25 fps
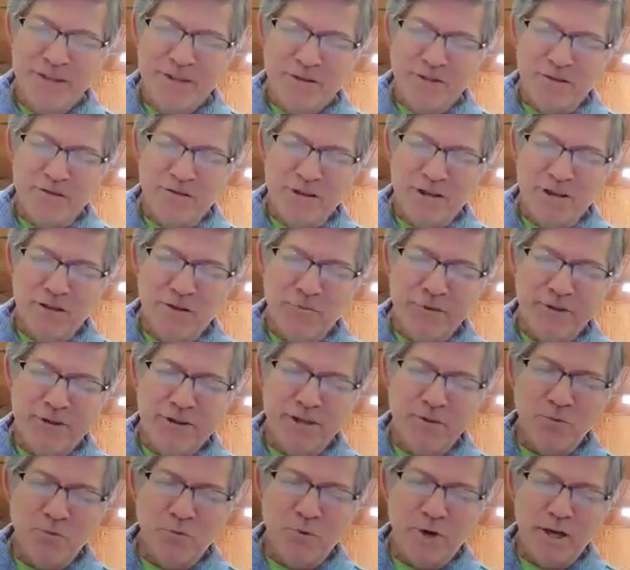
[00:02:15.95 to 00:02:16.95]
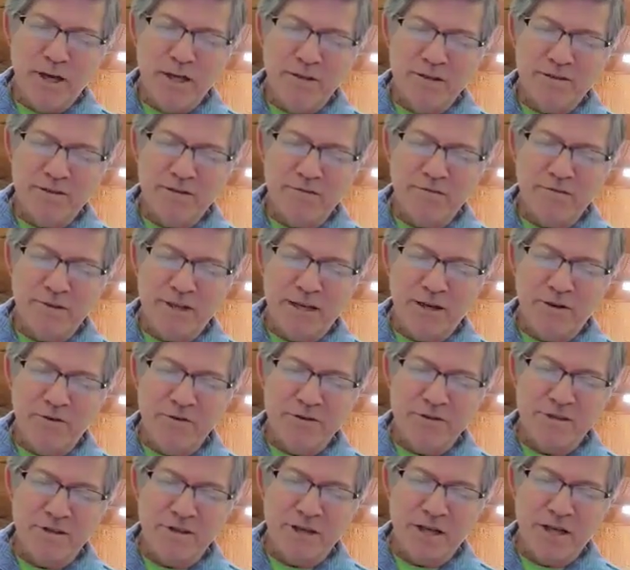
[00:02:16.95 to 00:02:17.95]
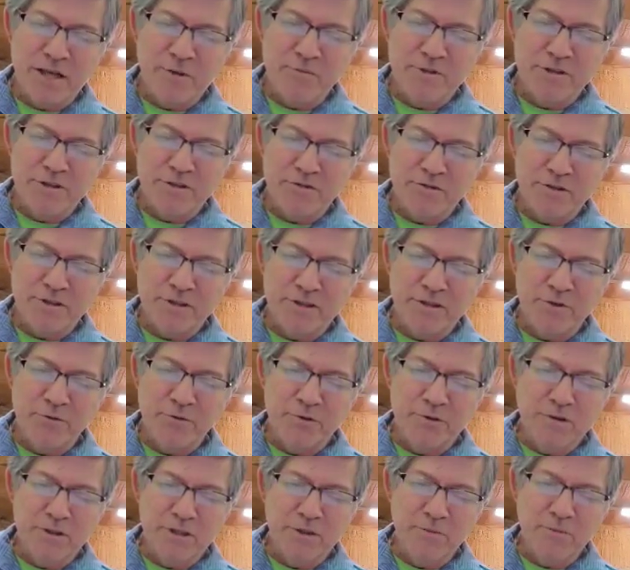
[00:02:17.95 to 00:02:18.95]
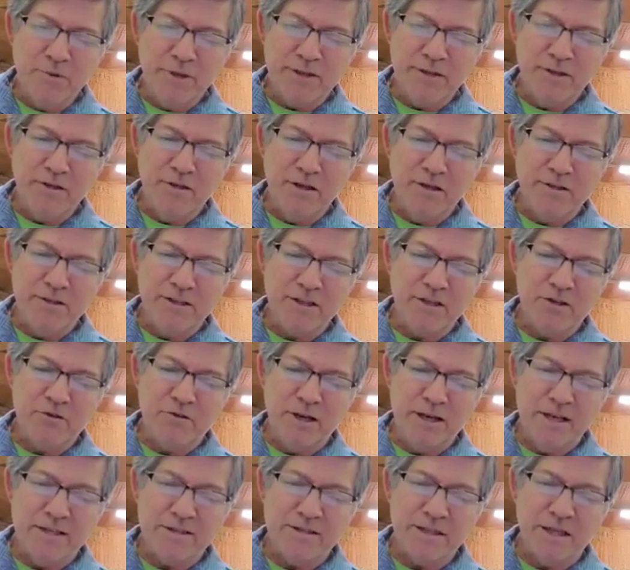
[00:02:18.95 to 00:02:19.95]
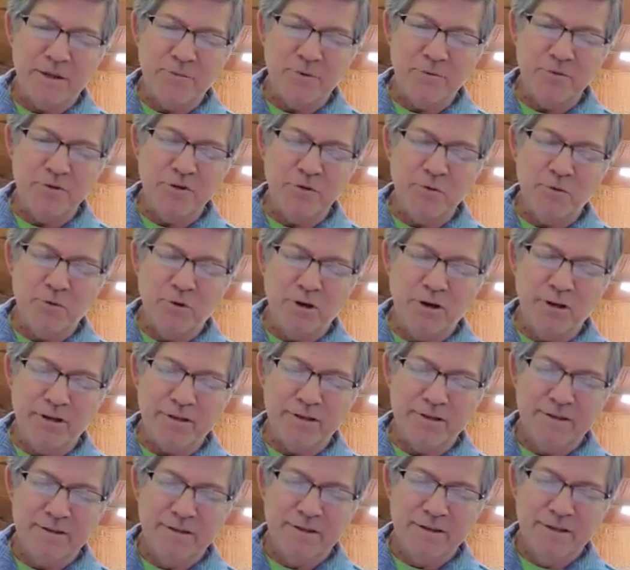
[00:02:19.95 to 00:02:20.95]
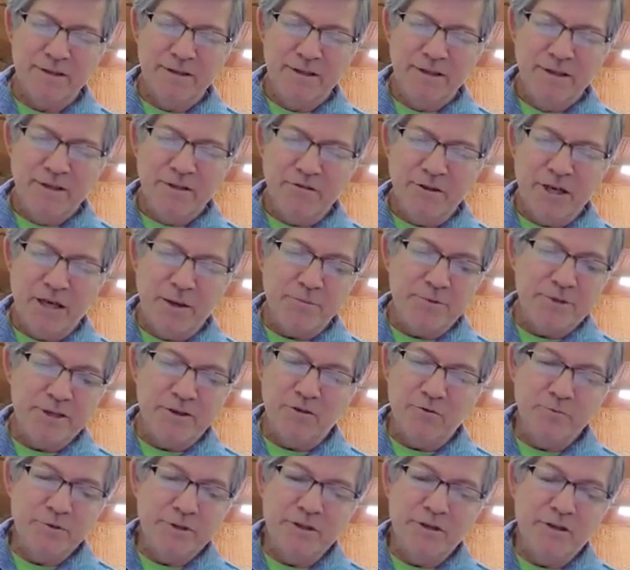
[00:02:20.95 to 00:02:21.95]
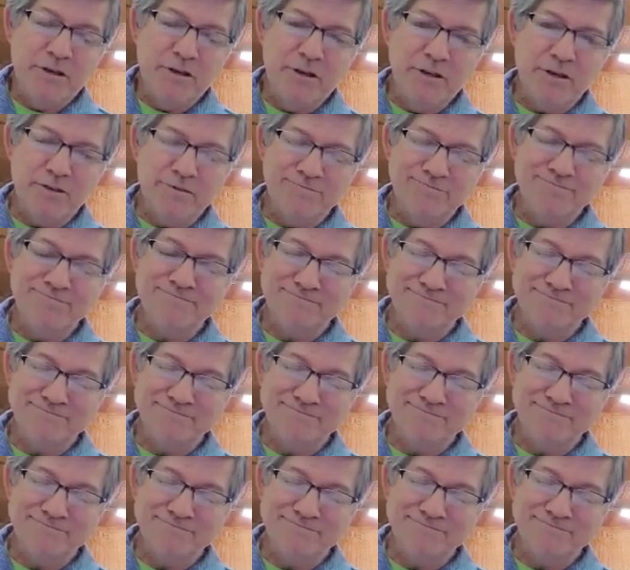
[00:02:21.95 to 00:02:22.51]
"Your hair will become white like the flowers in an almond tree. You will limp like along the grasshopper when you walk. Your appetite will be gone.